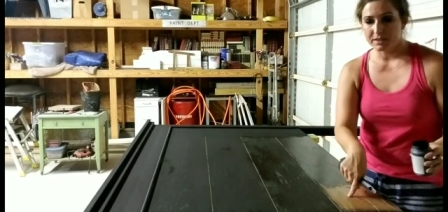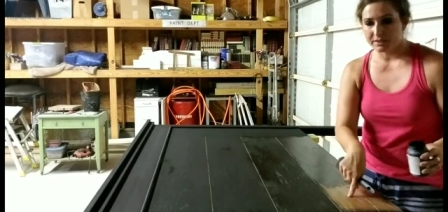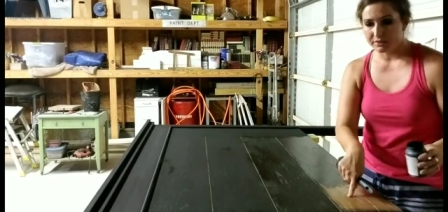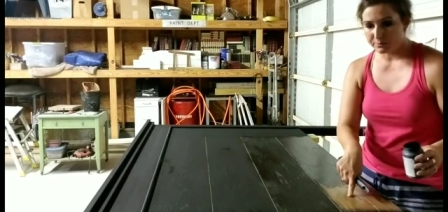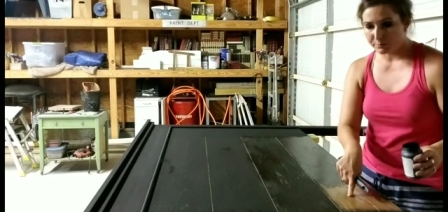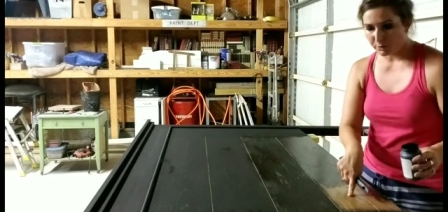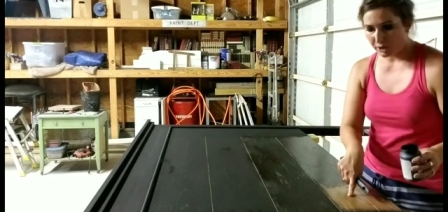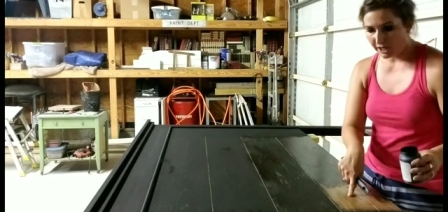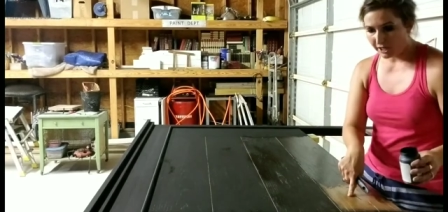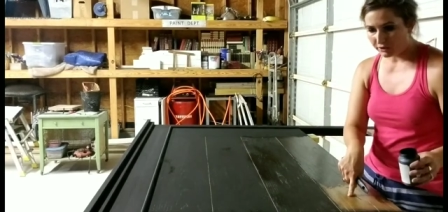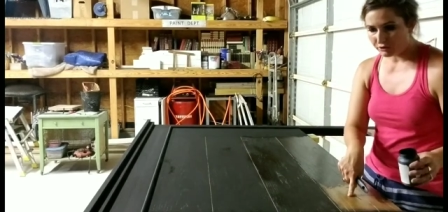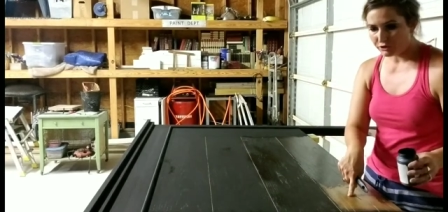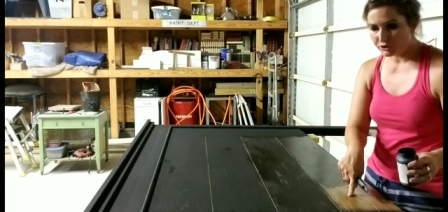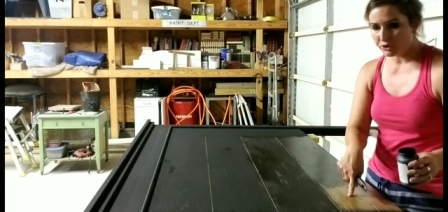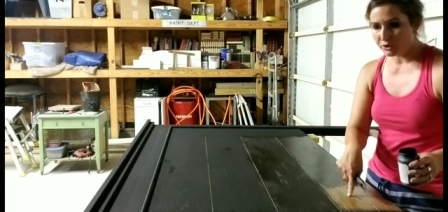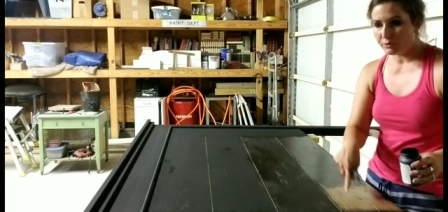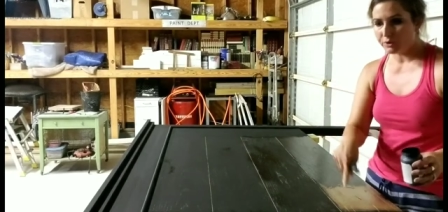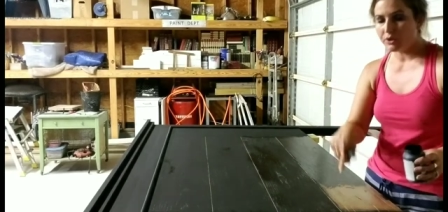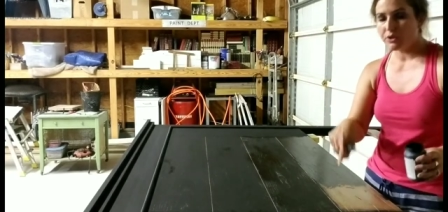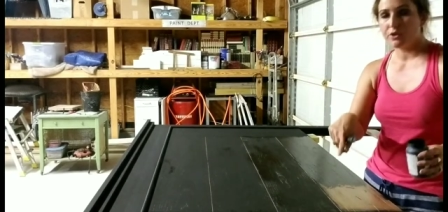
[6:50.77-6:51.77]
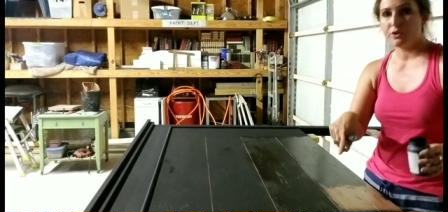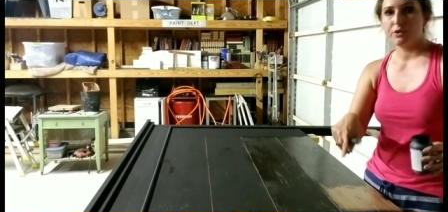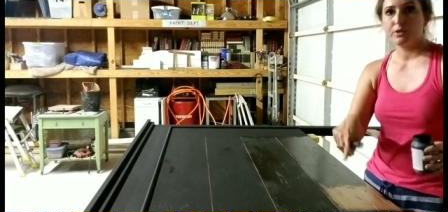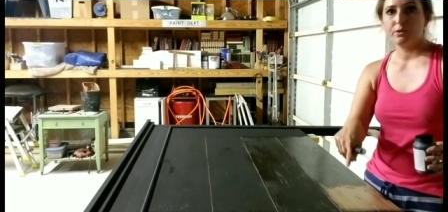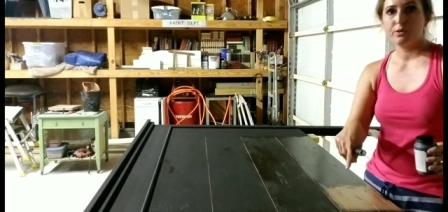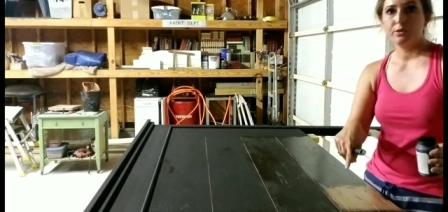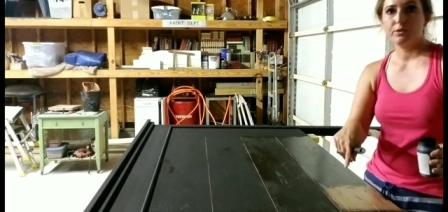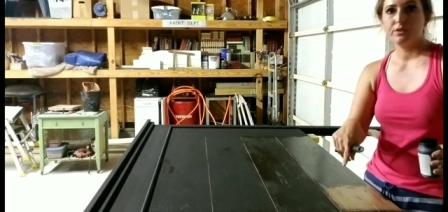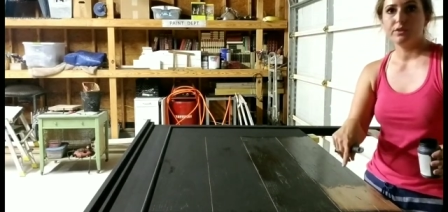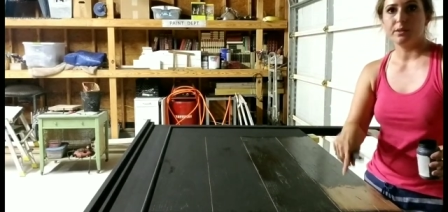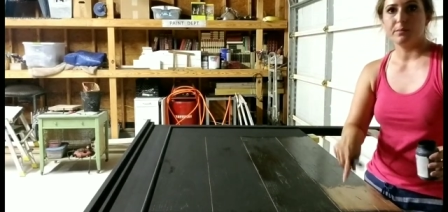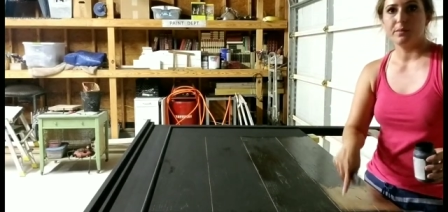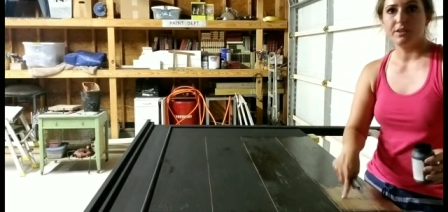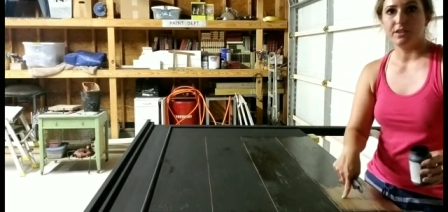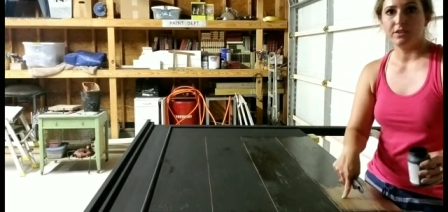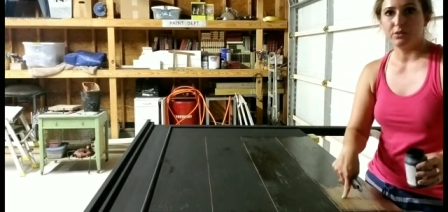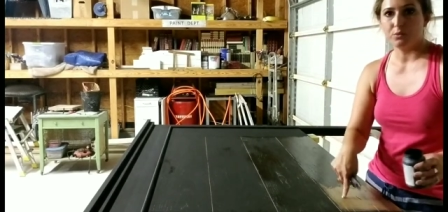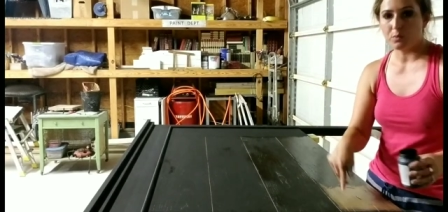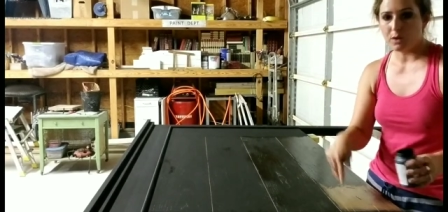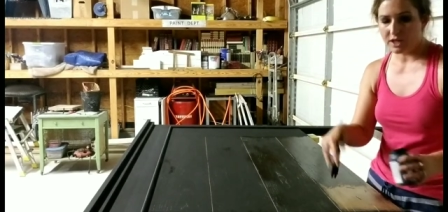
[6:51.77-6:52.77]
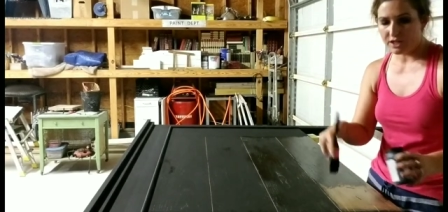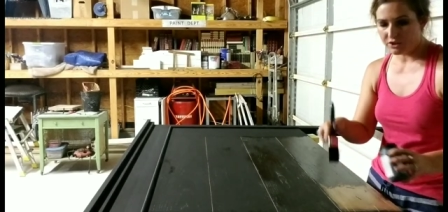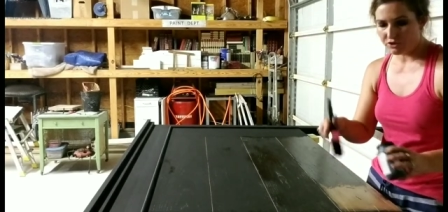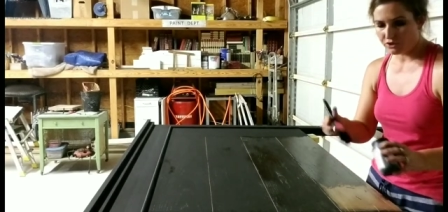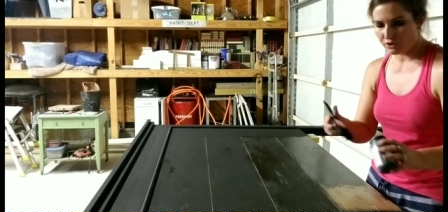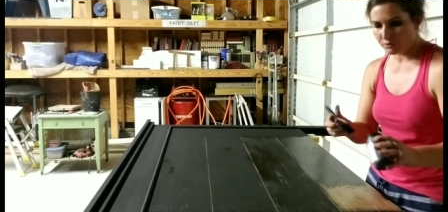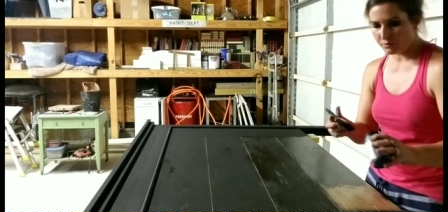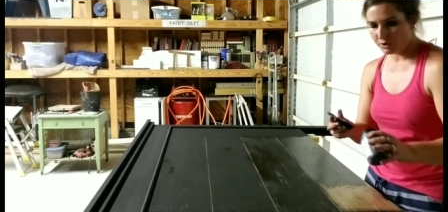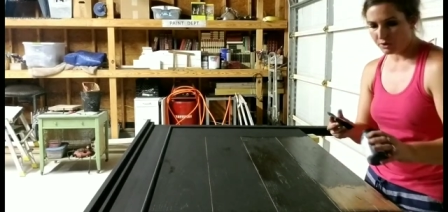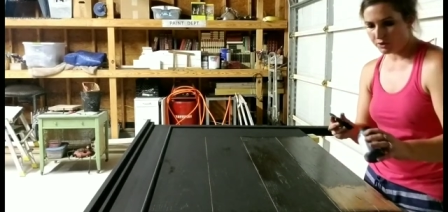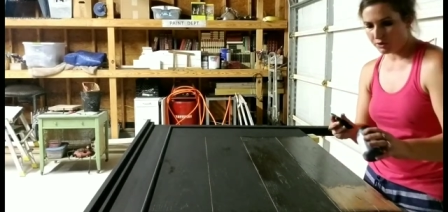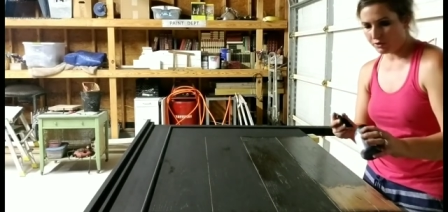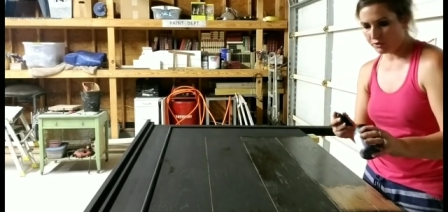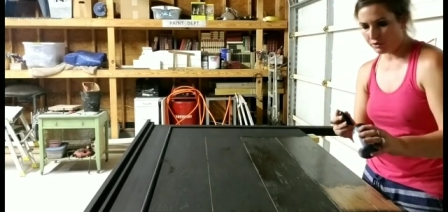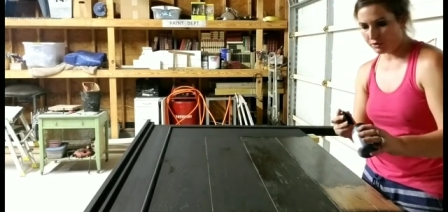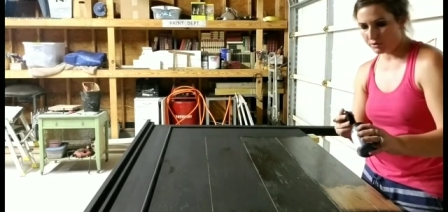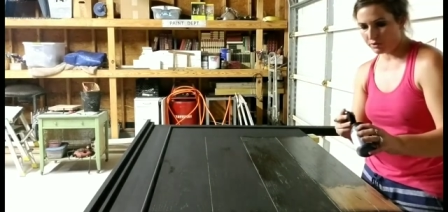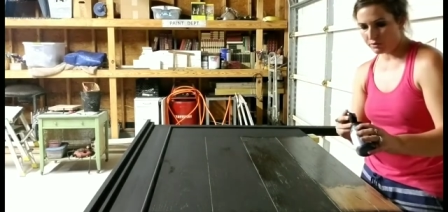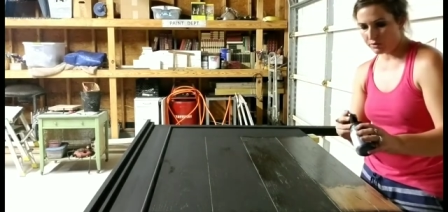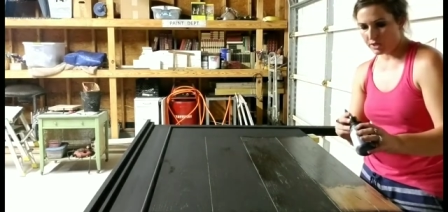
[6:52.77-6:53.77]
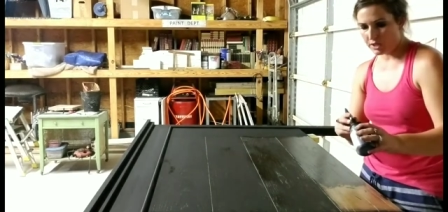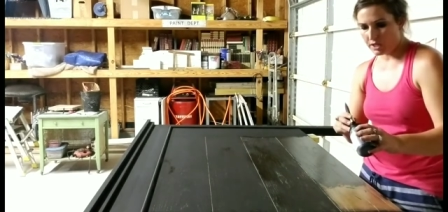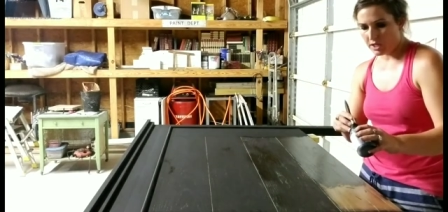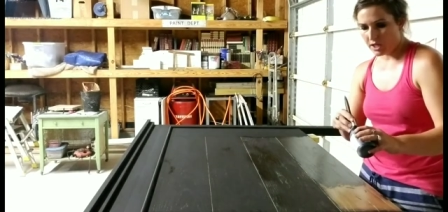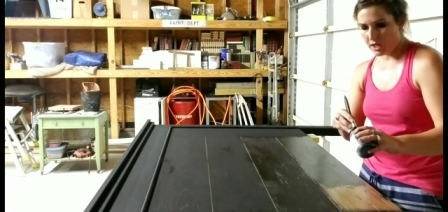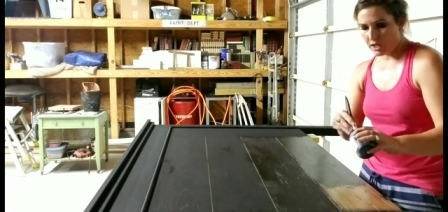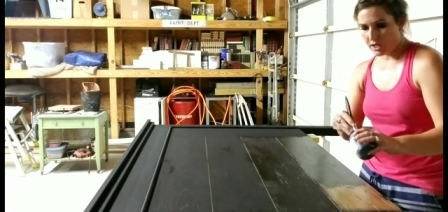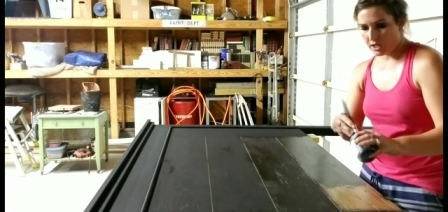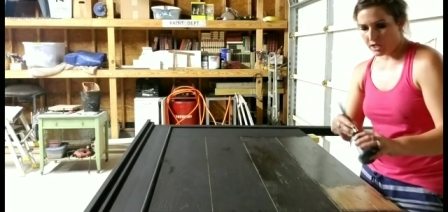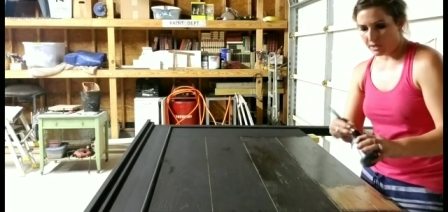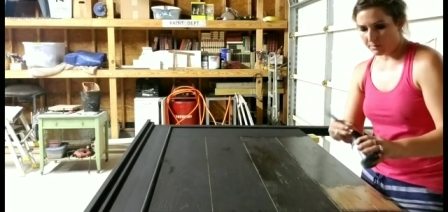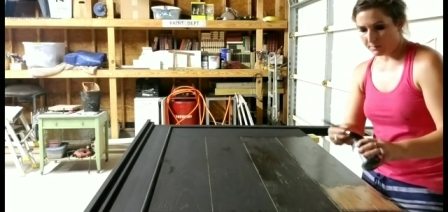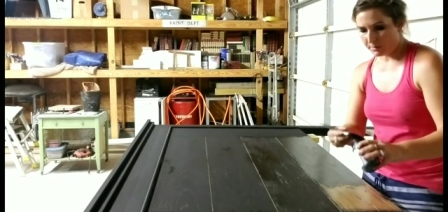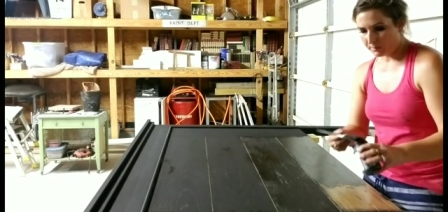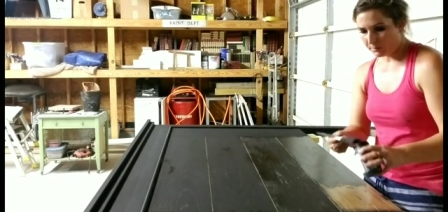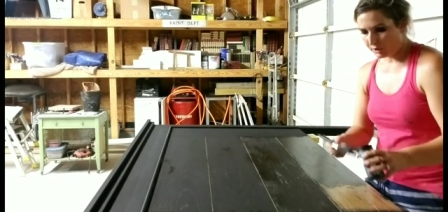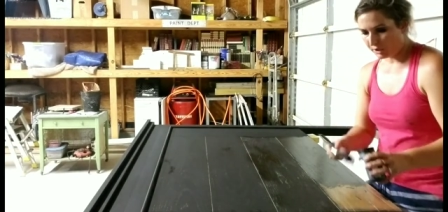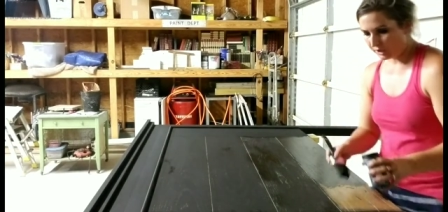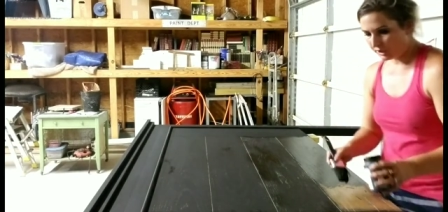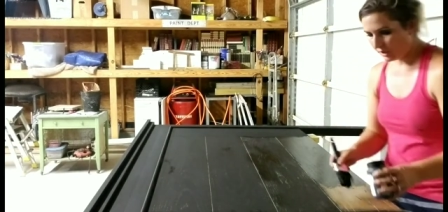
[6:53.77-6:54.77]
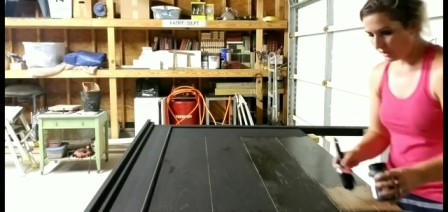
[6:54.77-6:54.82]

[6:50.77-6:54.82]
of this brown showing through, some of this white showing through. I'm gonna bring